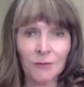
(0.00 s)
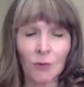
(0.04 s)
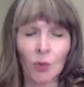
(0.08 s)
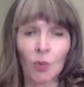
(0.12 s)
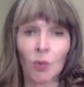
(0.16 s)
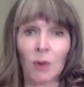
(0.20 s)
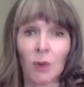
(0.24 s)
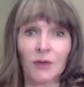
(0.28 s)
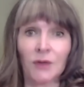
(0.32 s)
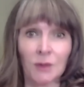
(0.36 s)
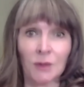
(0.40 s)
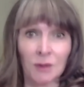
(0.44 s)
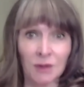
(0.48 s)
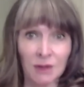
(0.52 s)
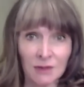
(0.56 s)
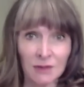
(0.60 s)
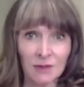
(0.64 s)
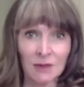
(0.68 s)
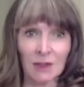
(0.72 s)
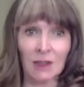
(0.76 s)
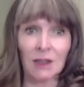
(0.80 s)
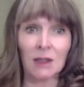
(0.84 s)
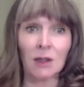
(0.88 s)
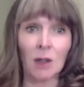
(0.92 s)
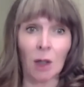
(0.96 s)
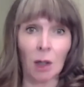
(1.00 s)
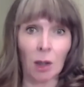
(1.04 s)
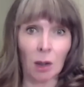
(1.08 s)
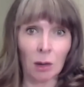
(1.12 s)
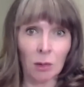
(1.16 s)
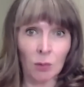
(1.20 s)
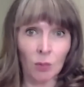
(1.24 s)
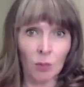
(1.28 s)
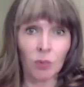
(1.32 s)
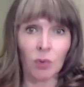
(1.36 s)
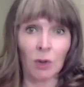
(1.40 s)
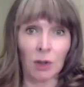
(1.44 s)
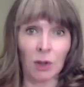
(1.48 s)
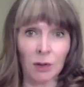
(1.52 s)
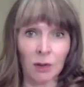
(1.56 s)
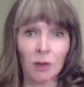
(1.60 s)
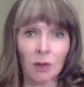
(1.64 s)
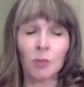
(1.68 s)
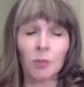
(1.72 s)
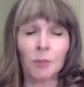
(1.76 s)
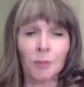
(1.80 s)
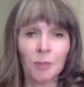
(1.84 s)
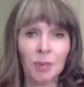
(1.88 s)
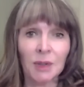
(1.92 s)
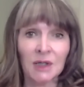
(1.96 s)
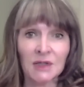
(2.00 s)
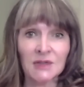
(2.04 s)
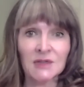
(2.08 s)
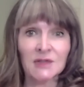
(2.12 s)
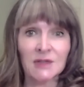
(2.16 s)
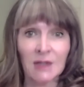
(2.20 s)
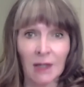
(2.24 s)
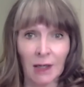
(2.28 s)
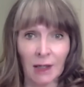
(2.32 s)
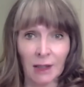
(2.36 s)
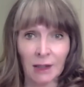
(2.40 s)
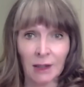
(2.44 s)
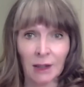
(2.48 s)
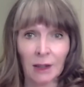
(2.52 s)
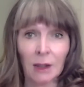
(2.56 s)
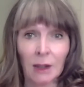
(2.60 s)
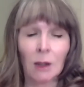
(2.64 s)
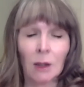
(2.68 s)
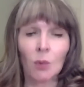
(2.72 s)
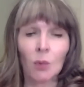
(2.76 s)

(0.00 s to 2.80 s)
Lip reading: or whether it's in our work per se.